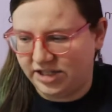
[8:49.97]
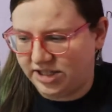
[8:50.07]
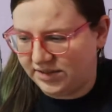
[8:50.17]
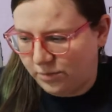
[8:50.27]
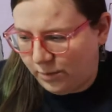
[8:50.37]

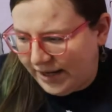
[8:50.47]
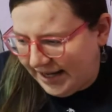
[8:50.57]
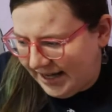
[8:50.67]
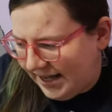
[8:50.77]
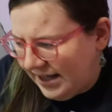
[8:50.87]
She's
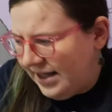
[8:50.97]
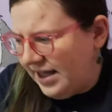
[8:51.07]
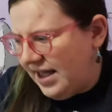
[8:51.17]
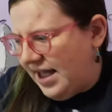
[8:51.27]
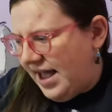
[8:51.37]
witty
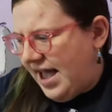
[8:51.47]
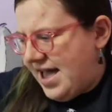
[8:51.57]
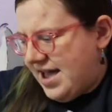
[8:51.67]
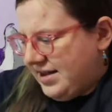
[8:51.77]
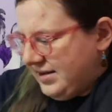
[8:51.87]

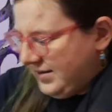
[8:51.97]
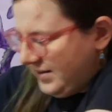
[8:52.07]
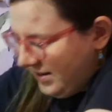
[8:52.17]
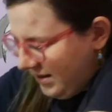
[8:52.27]
and